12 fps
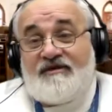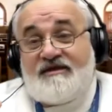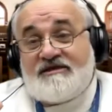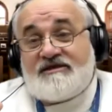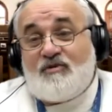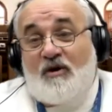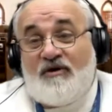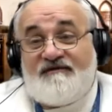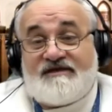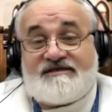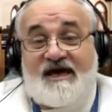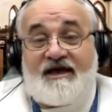This is what we've
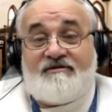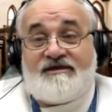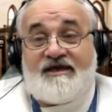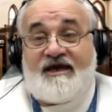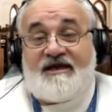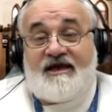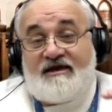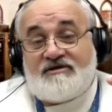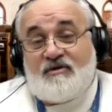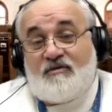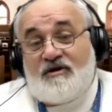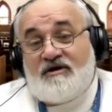decided, Dani.
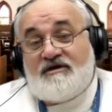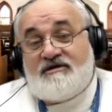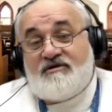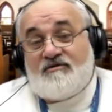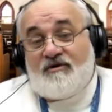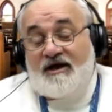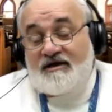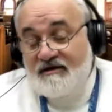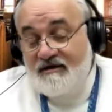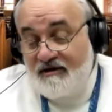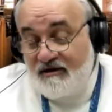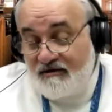Here's what we're going to do, right?
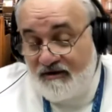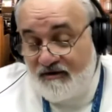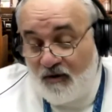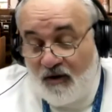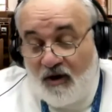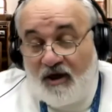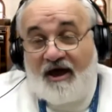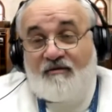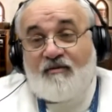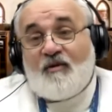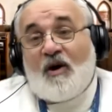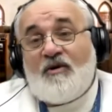
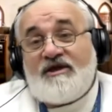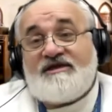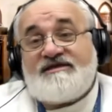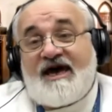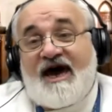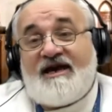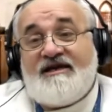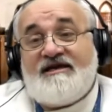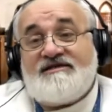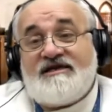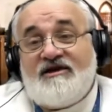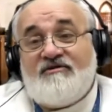What we decided
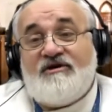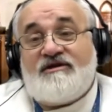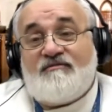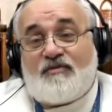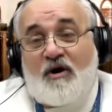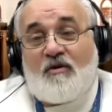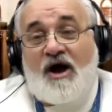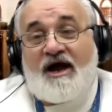is, here at the Pro Rock